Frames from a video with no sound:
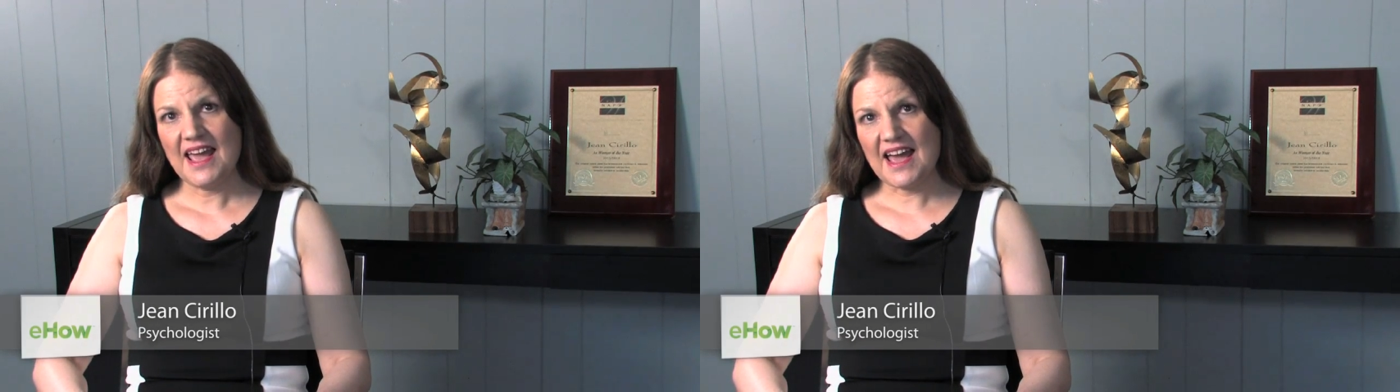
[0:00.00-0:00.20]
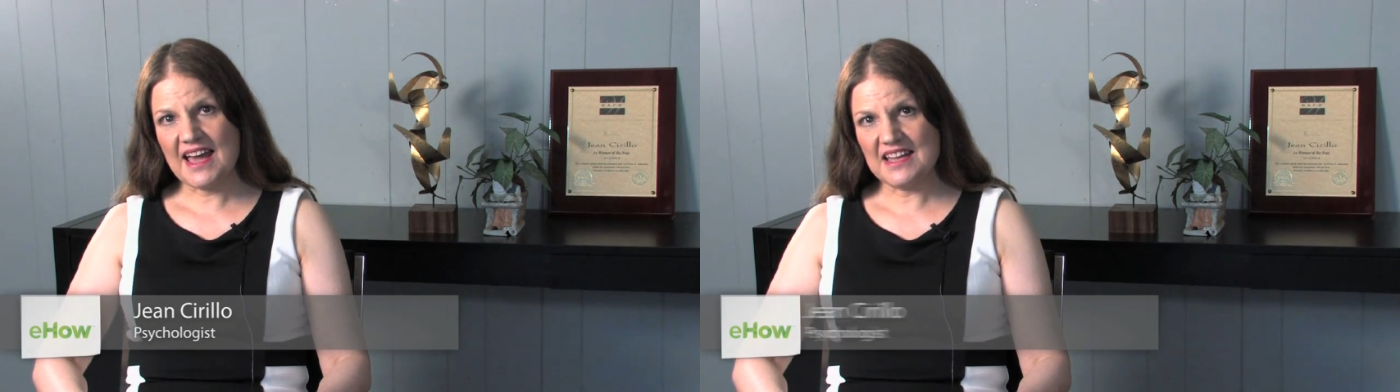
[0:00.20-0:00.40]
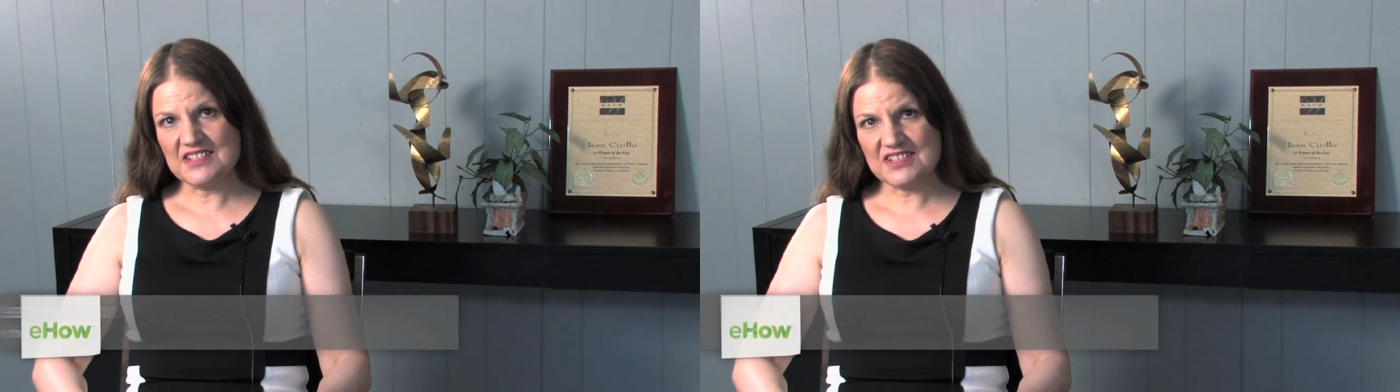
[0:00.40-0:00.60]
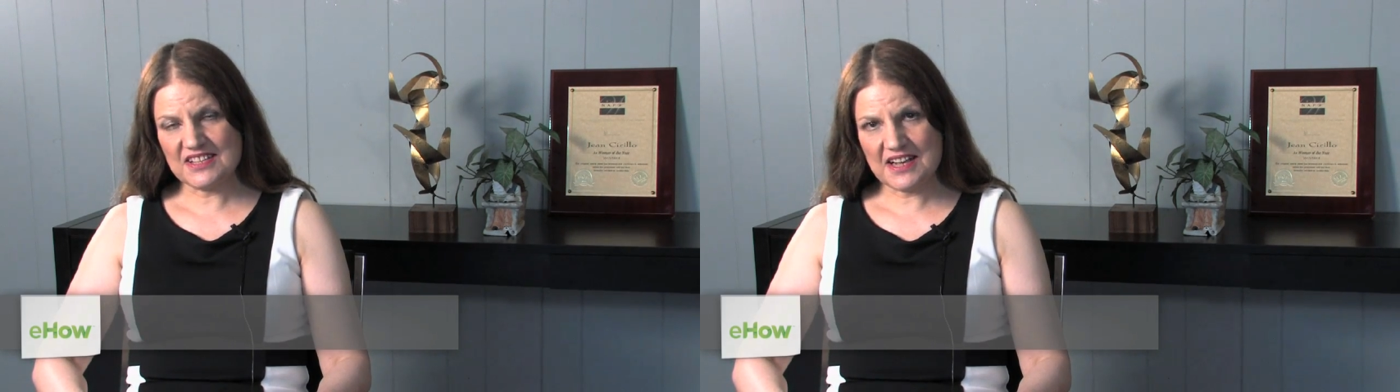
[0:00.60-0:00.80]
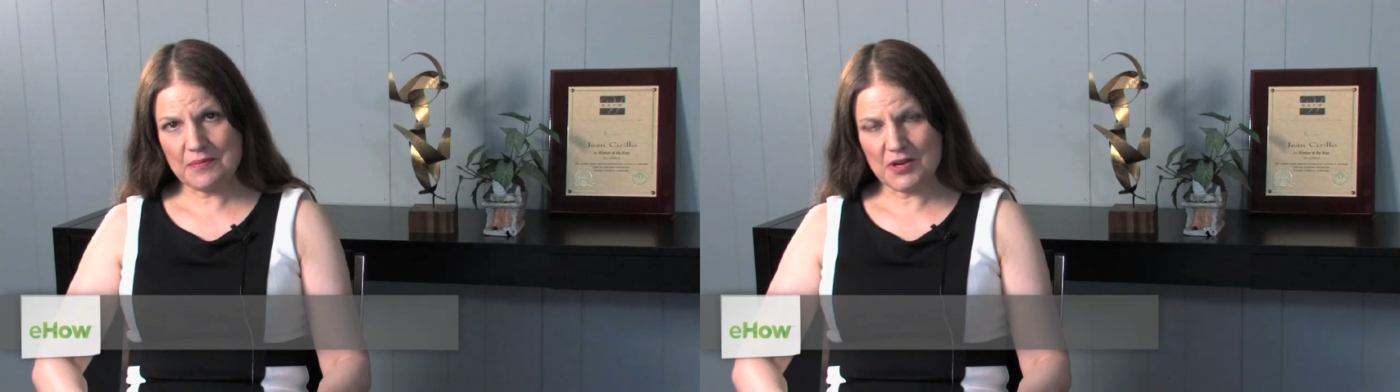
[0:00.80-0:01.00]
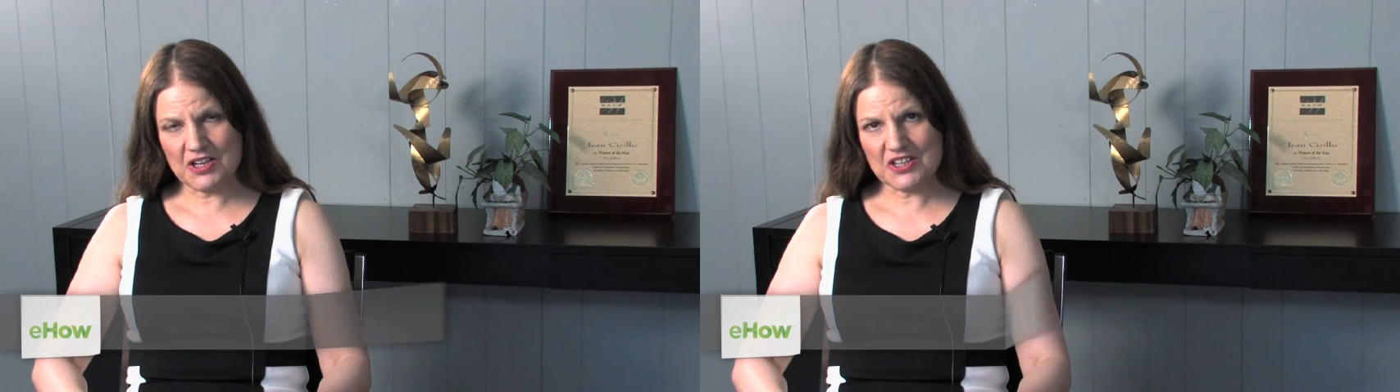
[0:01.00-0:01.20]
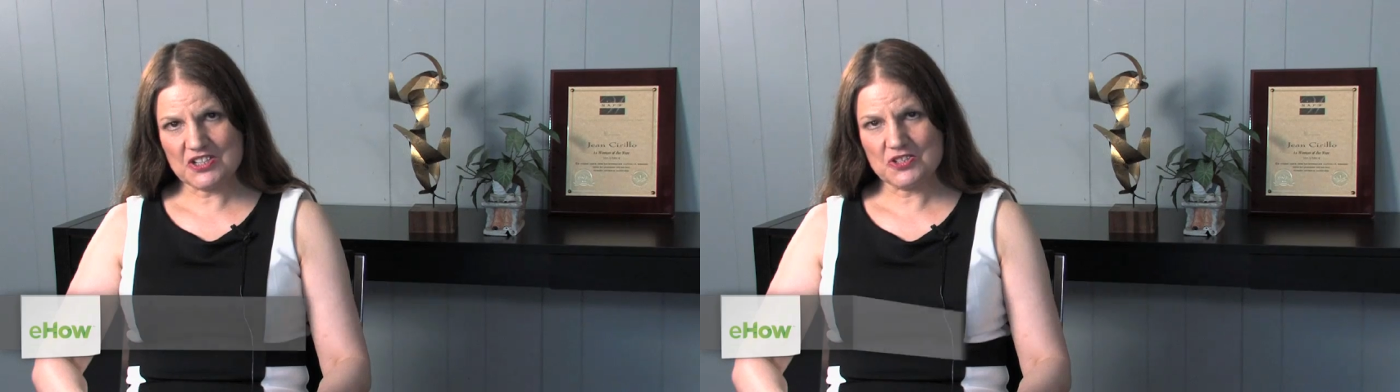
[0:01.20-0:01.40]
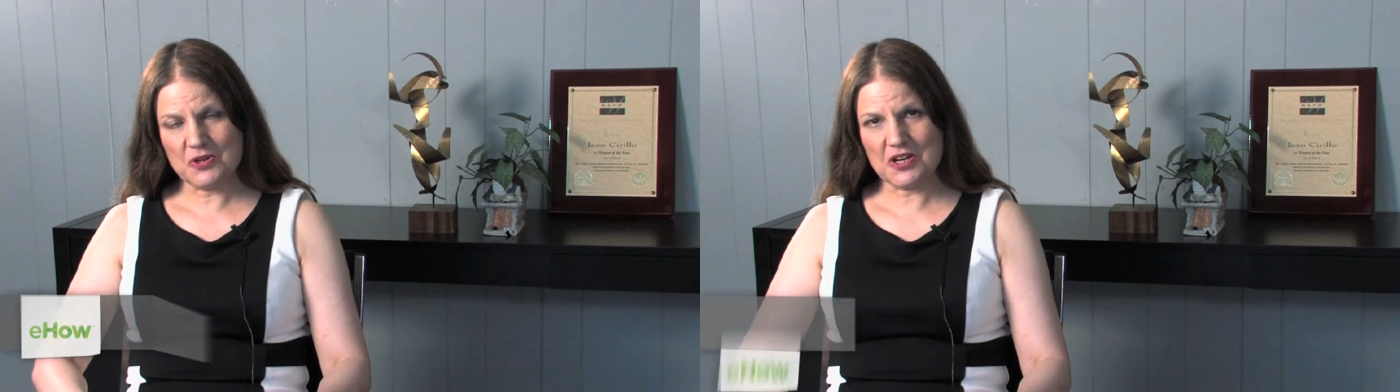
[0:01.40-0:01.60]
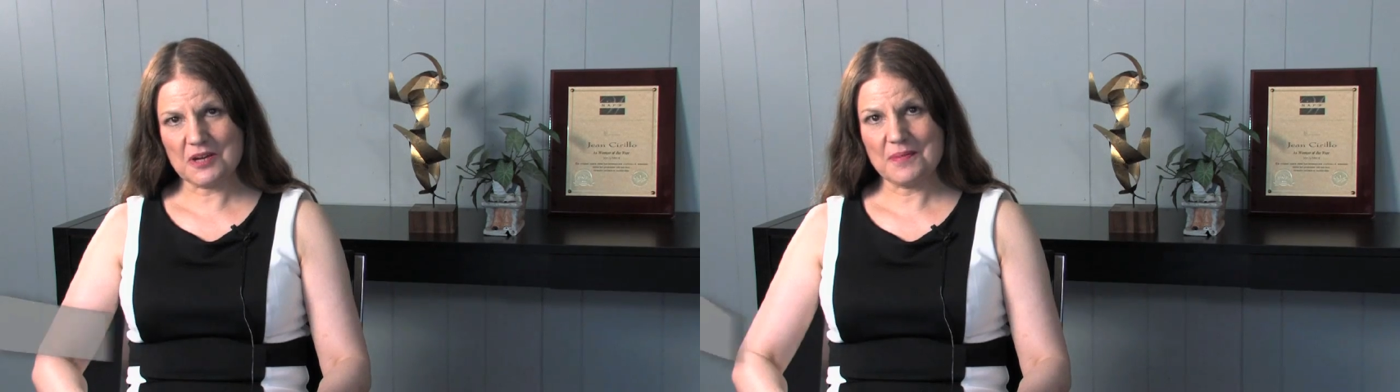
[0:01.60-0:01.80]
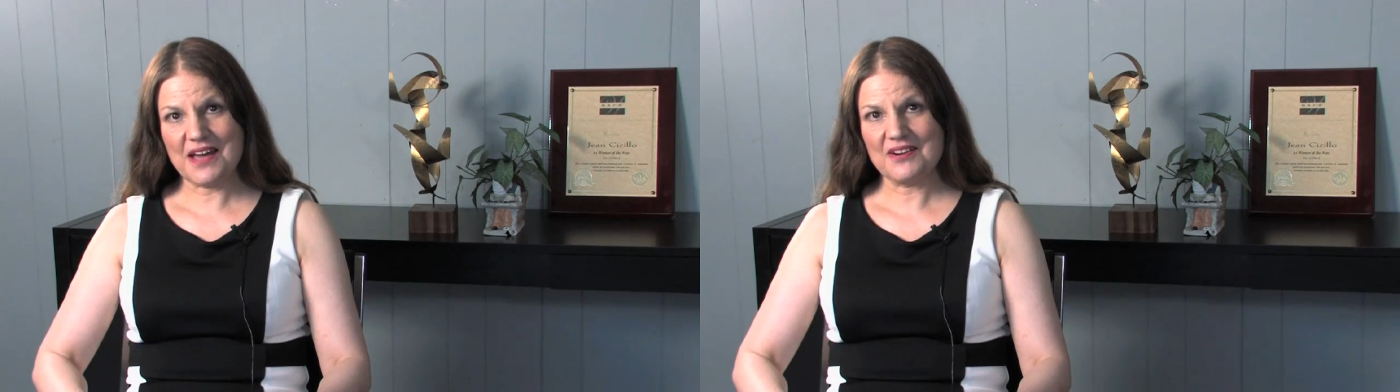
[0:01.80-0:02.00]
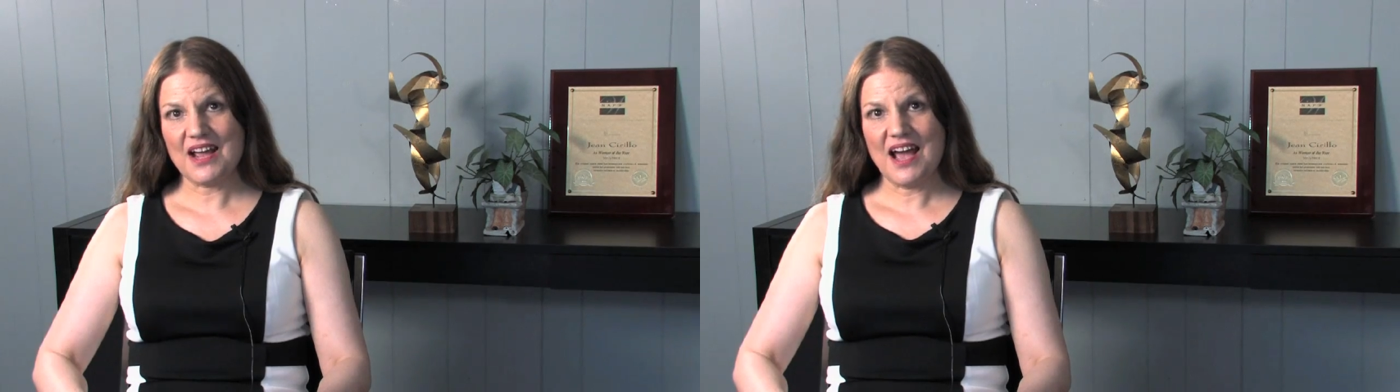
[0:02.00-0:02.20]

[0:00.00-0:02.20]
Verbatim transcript: and today we're going to talk about